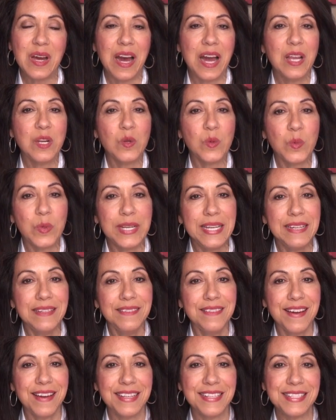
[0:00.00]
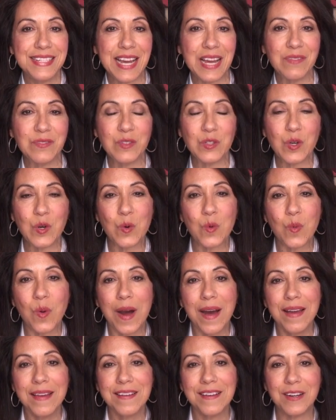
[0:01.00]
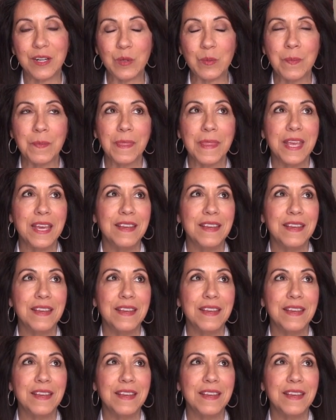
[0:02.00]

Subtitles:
I realized after a while